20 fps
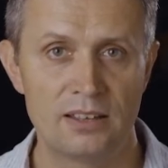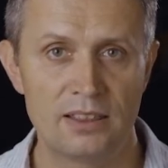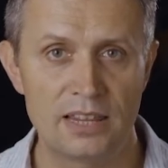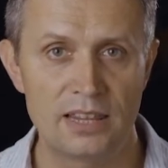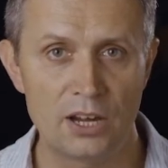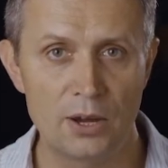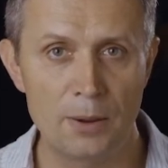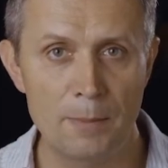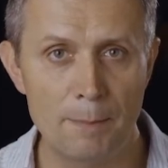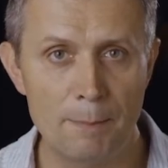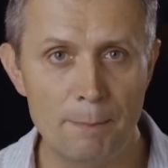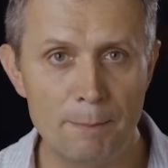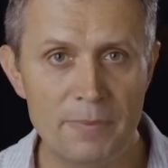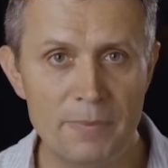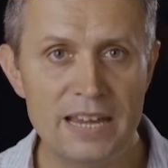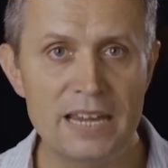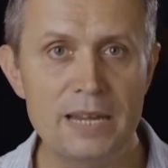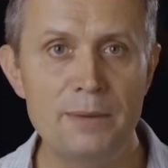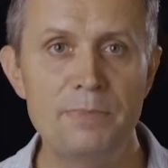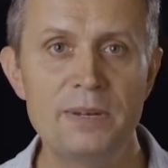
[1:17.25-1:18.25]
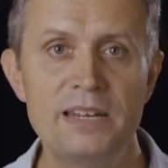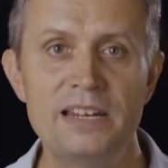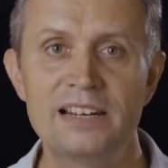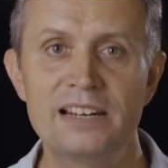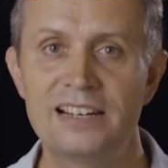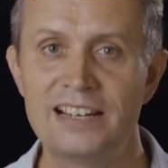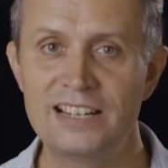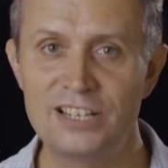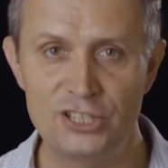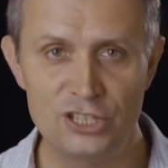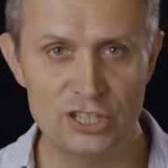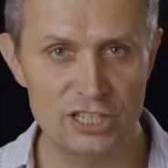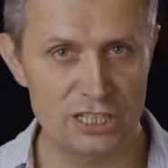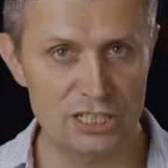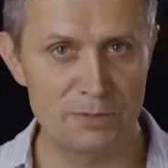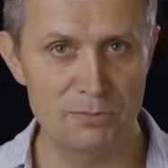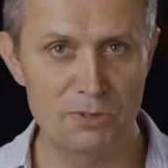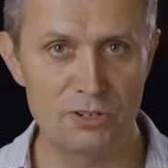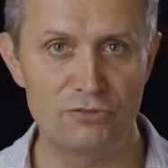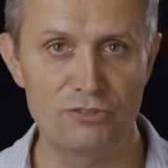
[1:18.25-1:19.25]
There may be
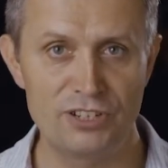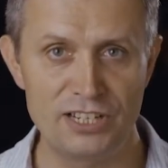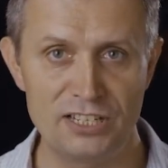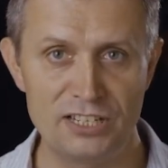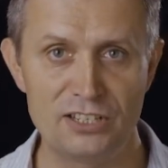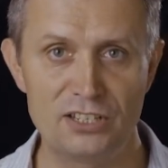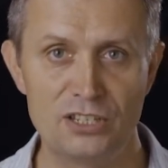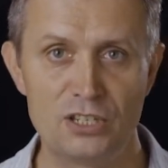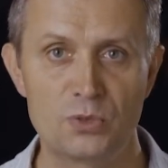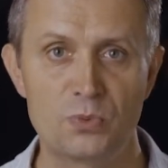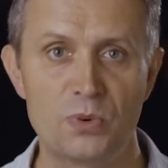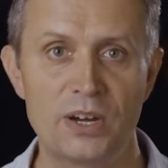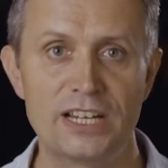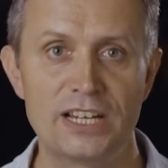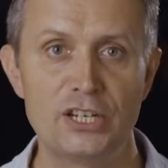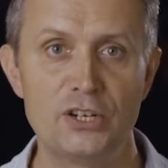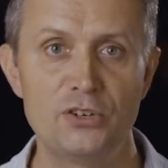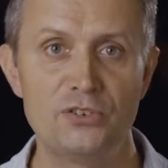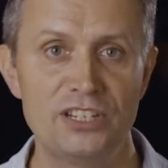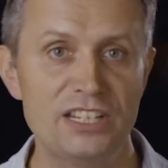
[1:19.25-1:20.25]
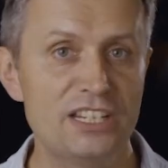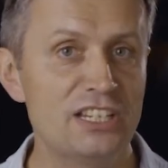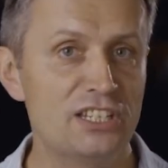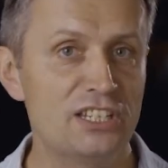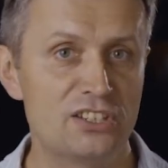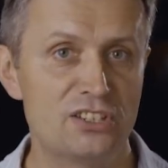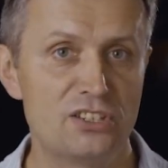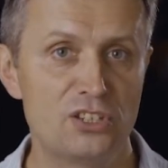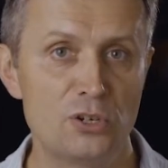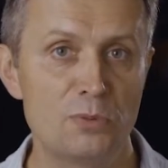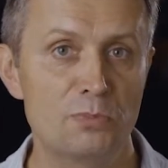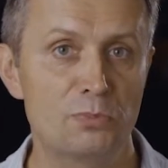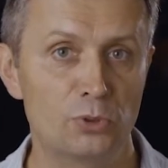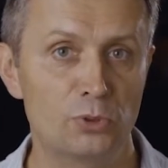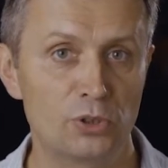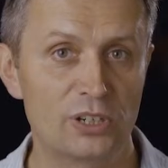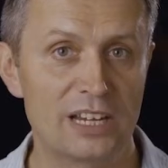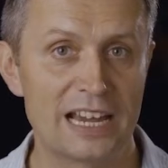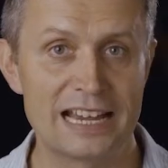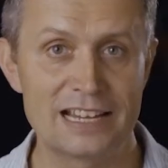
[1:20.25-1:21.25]
legitimate reasons why you need to
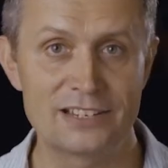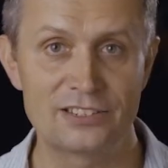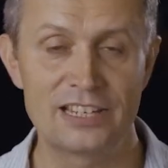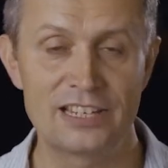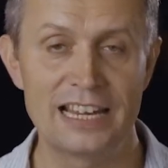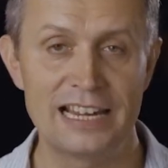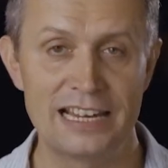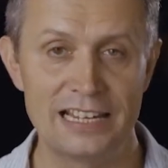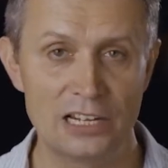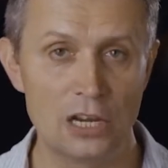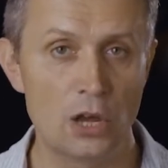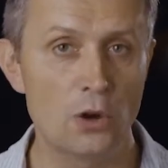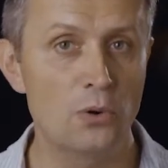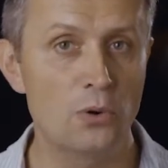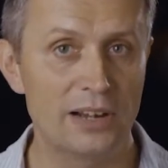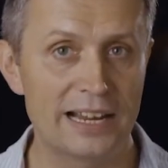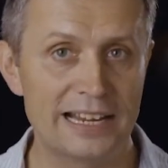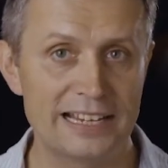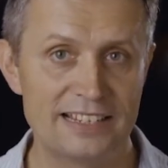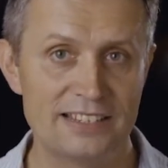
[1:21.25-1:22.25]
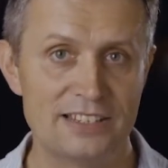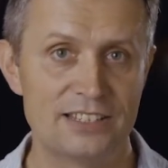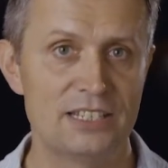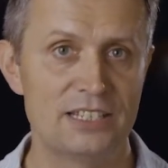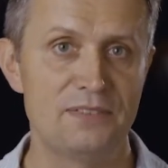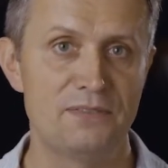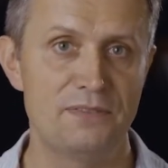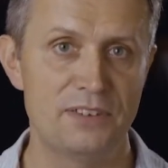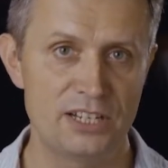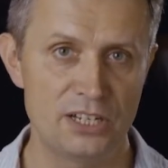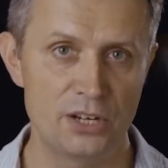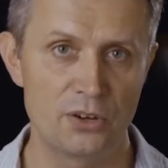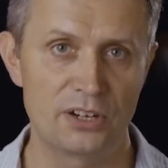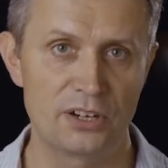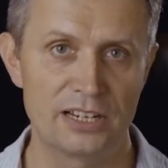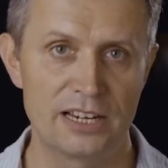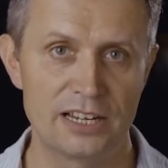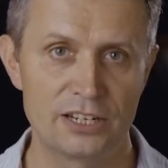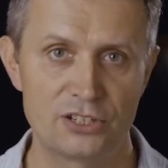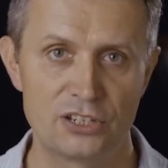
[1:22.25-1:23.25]
broadcast a low latency video
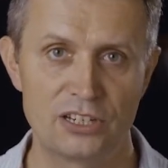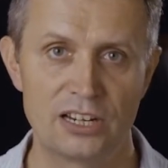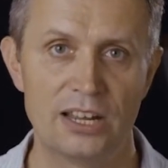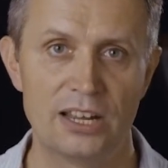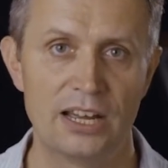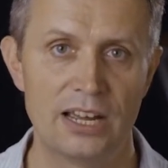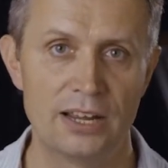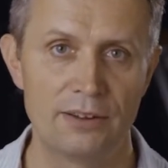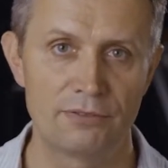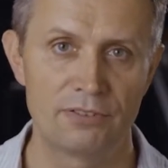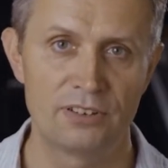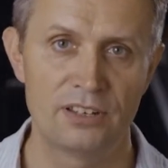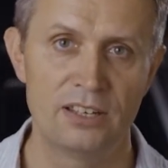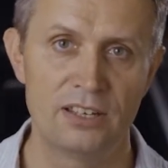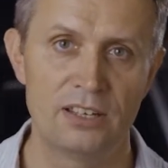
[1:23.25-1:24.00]
connection live.